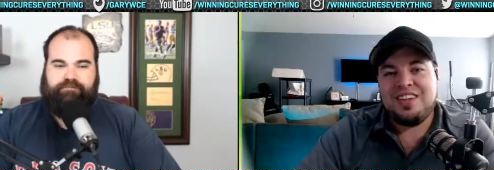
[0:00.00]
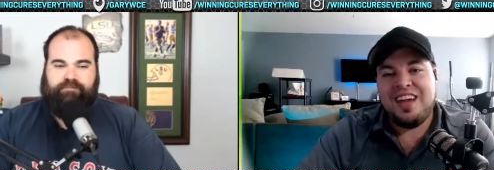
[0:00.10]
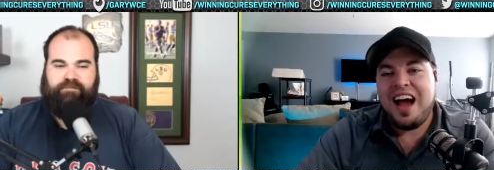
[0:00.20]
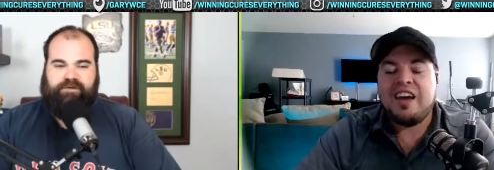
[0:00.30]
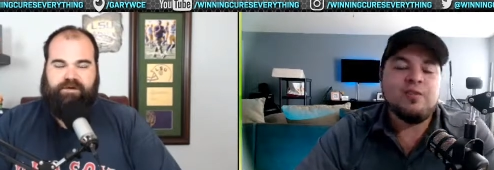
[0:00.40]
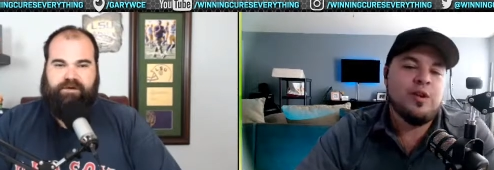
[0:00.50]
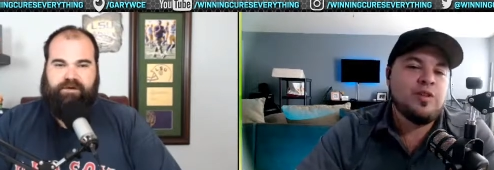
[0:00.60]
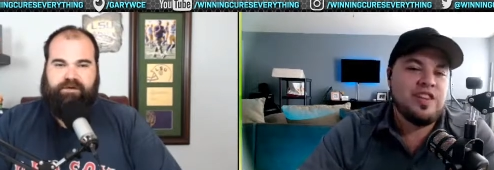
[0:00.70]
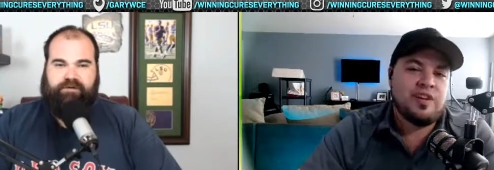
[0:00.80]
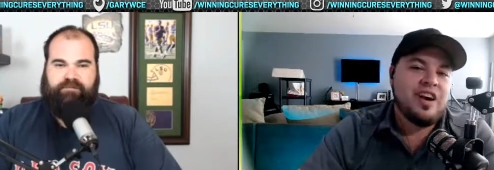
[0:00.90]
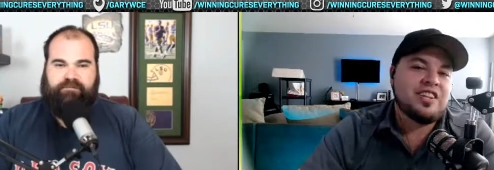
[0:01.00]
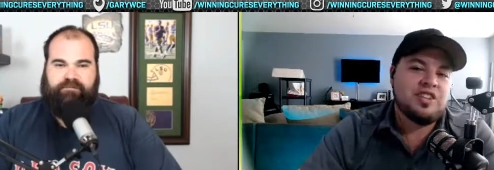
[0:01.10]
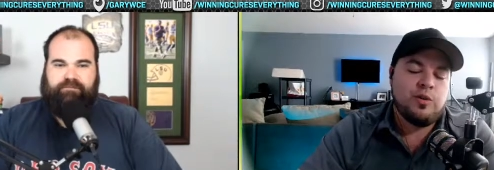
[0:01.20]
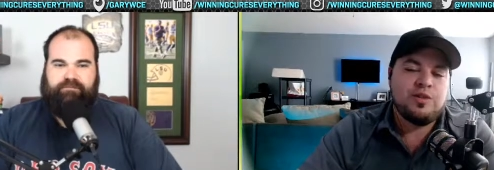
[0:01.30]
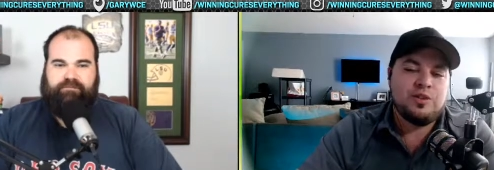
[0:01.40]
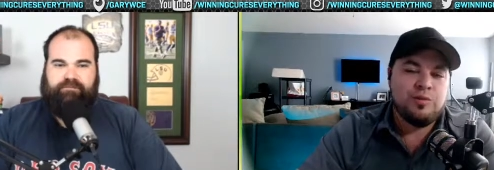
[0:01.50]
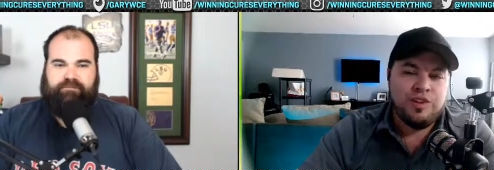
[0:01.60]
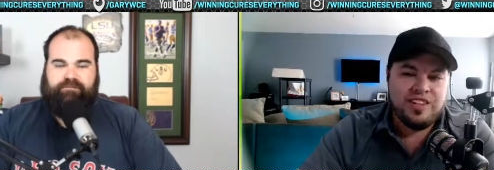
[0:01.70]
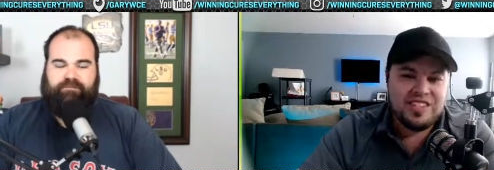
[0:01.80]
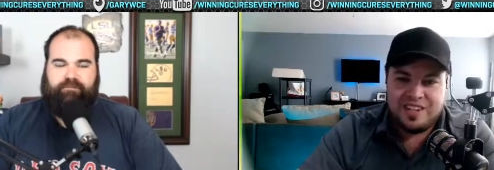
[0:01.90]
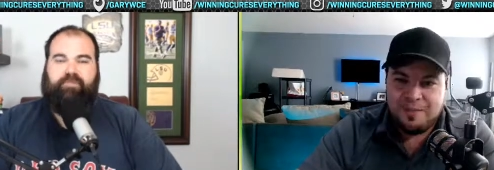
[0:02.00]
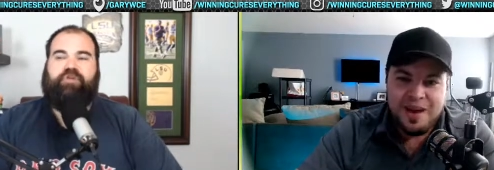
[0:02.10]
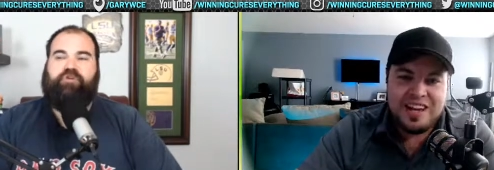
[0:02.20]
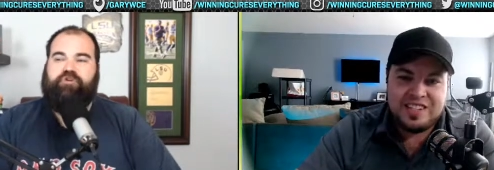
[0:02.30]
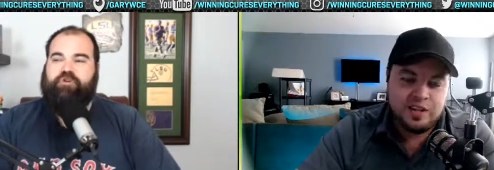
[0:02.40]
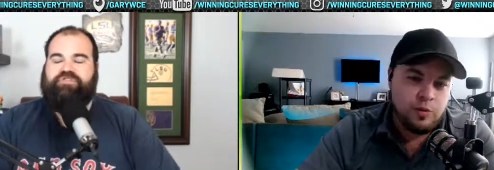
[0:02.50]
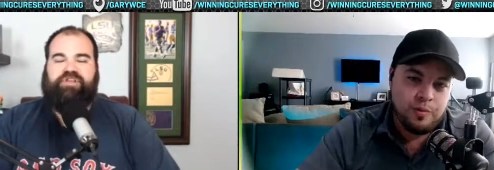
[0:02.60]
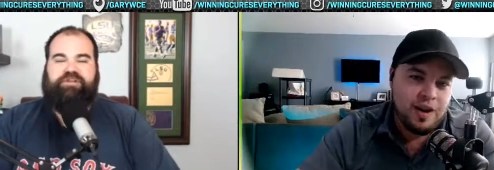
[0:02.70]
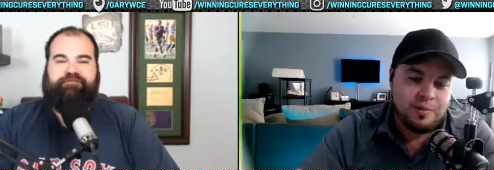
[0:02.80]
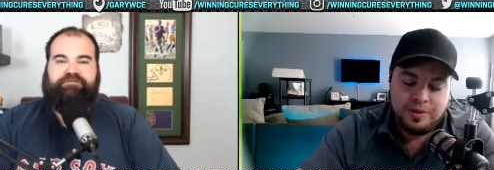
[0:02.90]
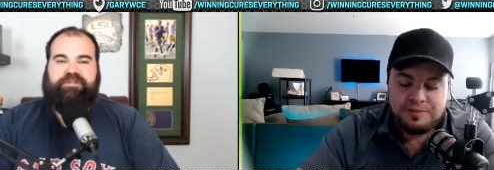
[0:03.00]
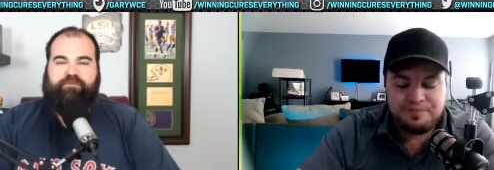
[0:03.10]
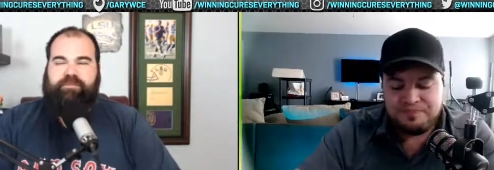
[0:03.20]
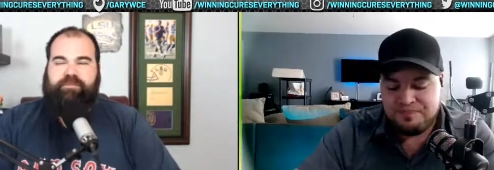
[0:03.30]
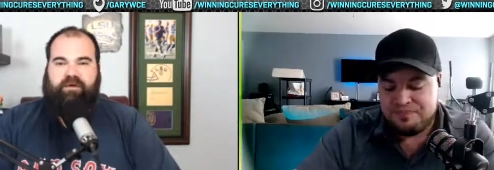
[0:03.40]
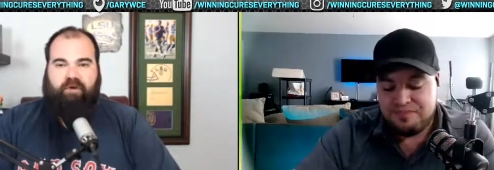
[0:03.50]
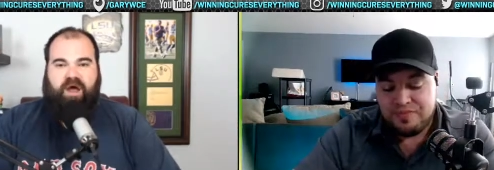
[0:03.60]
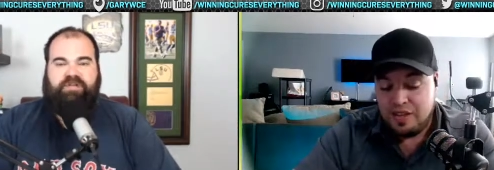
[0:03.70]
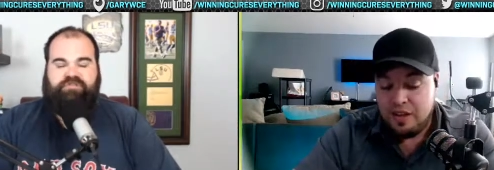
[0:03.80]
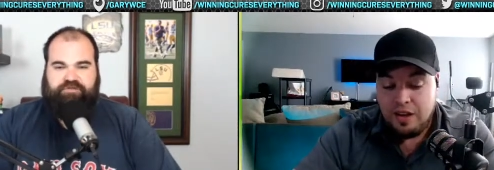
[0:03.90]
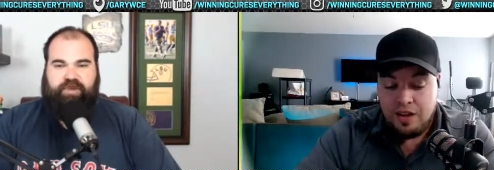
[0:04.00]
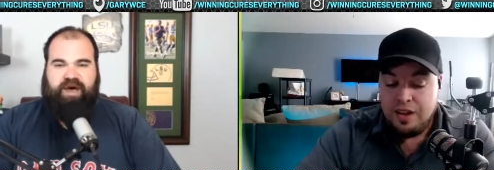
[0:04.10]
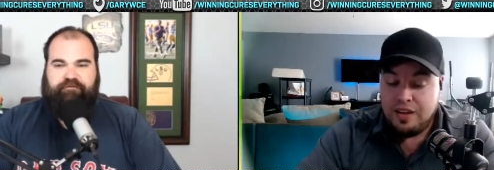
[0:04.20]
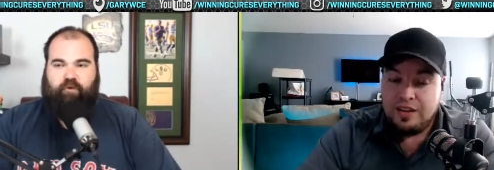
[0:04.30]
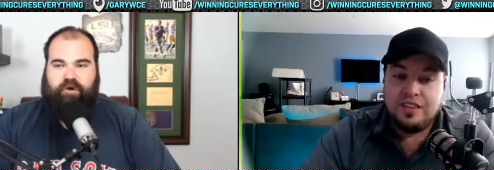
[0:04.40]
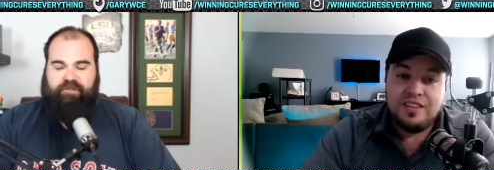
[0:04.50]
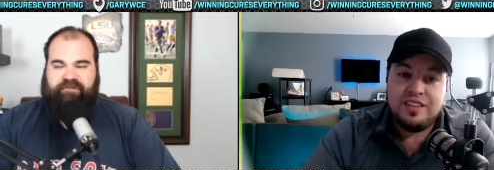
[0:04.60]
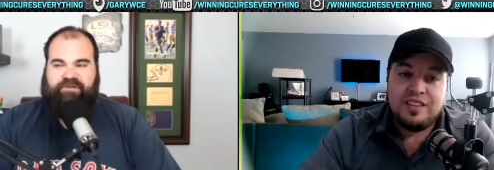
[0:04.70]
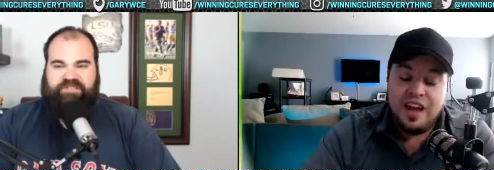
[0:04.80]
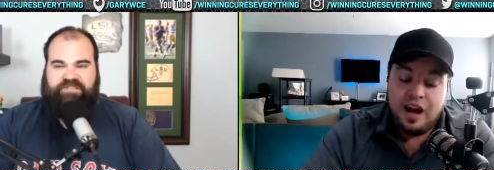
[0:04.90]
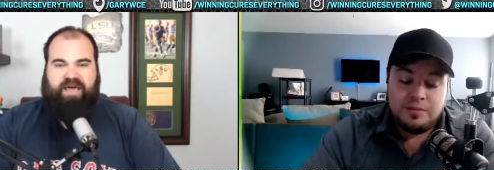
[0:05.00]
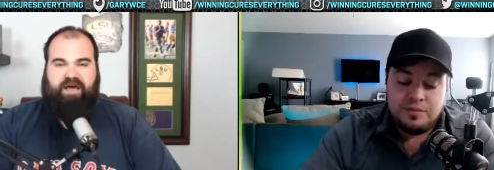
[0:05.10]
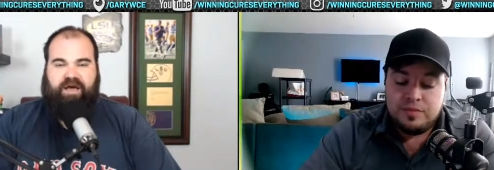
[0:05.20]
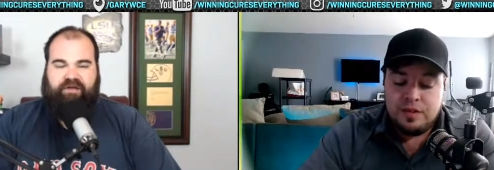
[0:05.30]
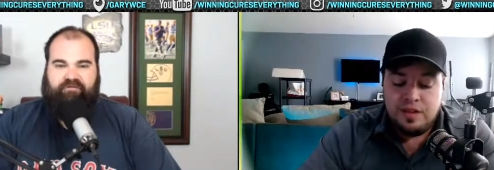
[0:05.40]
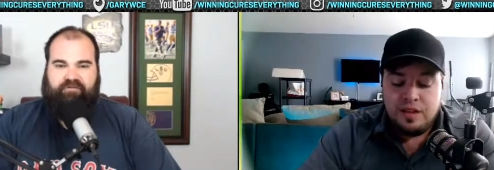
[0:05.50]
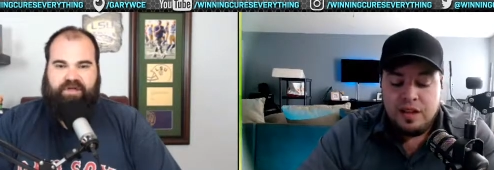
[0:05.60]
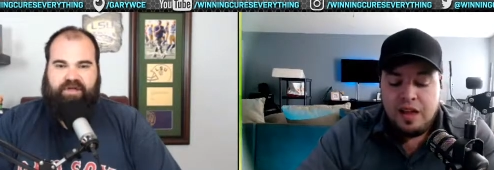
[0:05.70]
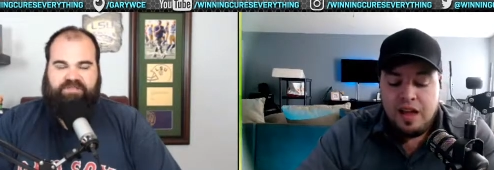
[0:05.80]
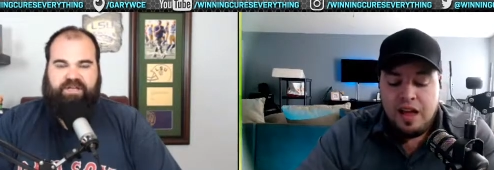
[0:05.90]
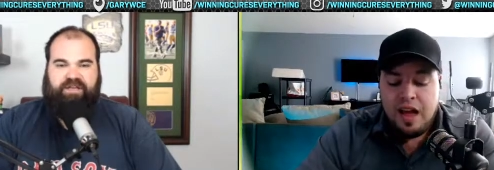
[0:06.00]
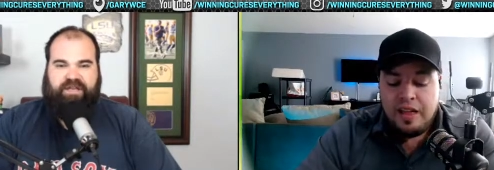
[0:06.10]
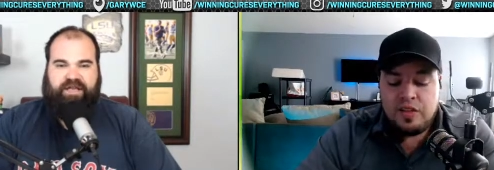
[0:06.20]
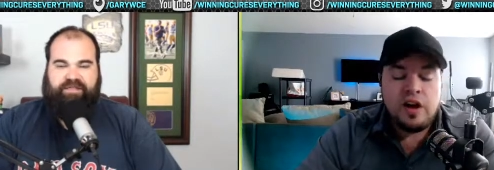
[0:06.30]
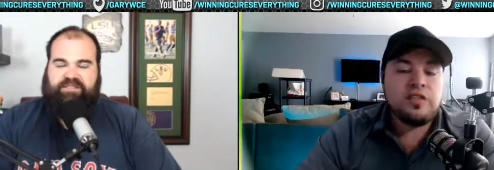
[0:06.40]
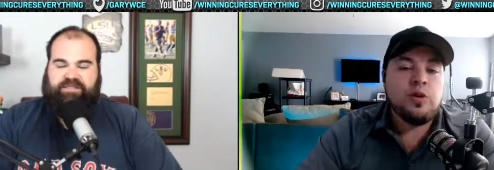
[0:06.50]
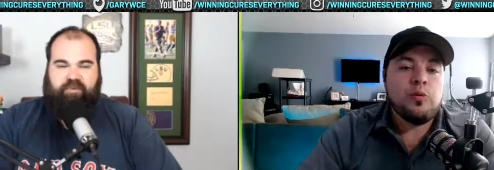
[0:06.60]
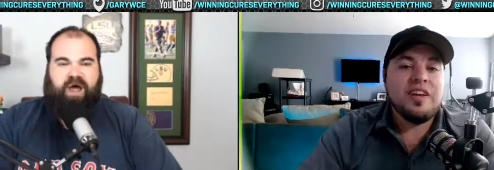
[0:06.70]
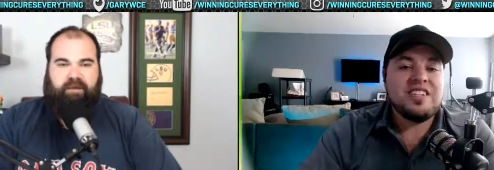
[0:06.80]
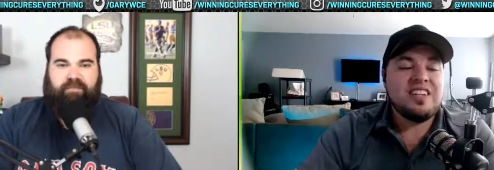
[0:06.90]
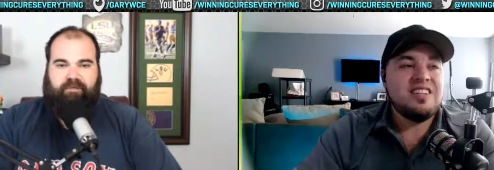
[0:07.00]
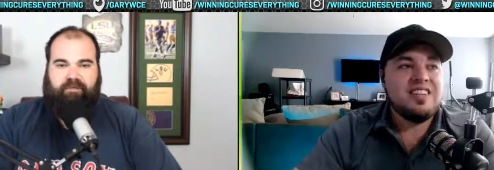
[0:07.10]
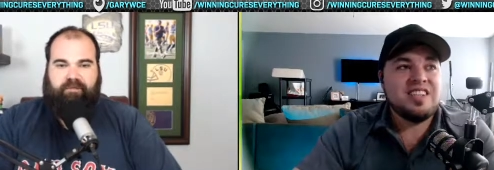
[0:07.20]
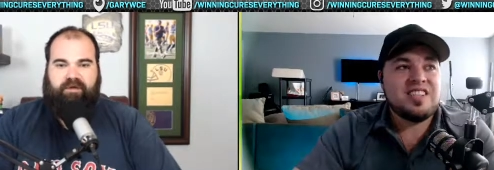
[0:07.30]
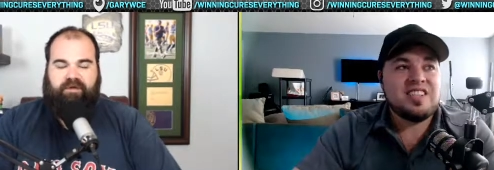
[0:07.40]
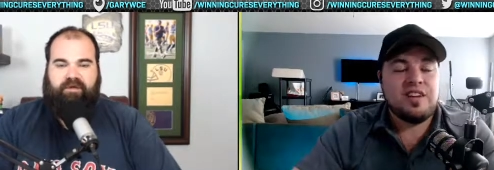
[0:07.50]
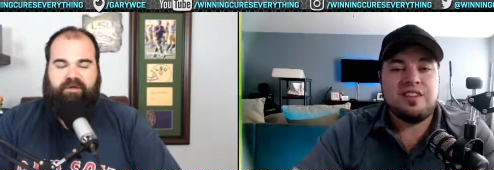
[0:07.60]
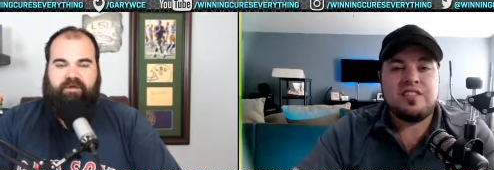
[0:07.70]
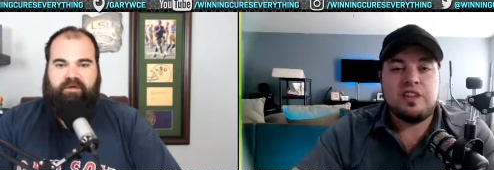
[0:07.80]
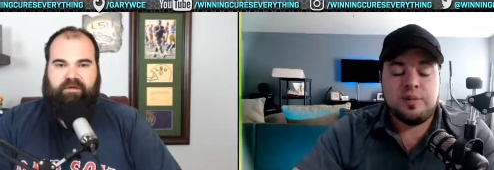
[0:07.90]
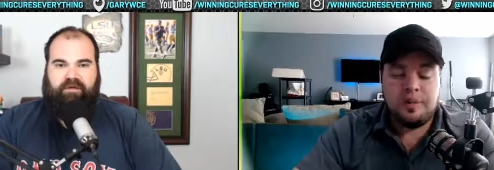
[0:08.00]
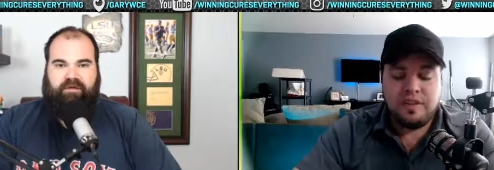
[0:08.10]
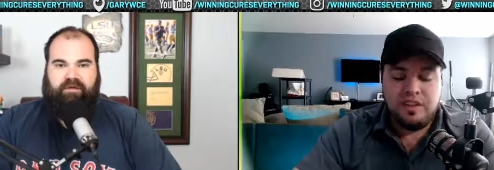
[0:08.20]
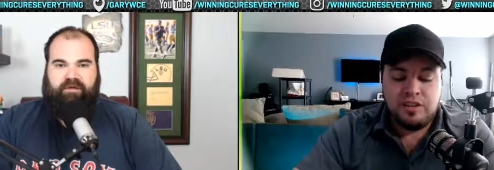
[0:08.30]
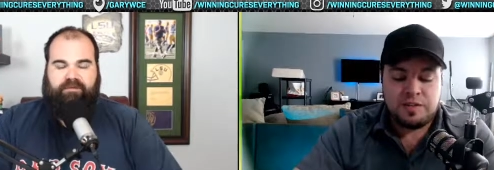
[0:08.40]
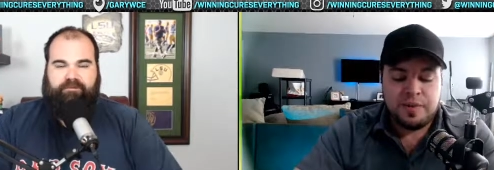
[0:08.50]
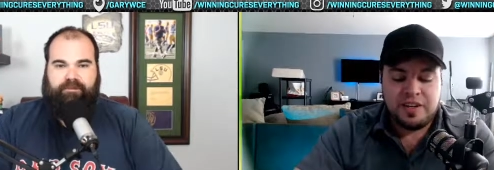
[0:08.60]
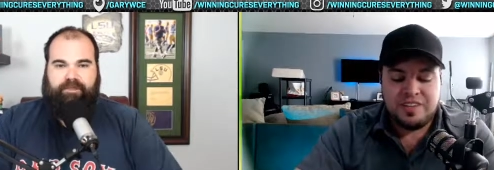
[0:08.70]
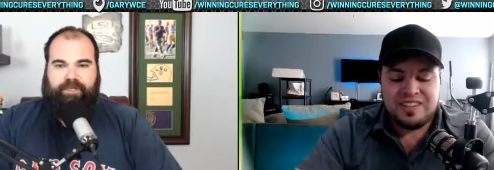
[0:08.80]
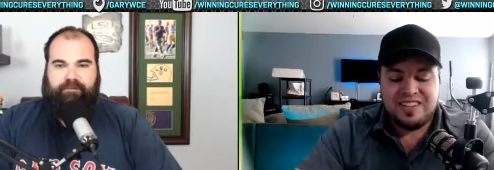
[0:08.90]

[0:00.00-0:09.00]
Speaker 1: I don't know that they're actually going to list him. But you're using a, a 53
Speaker 2: man roster spot for him every yeah. Sa- uh, every every Sunday. That's the, the, the reason
Speaker 1: this is a, such a big deal is because it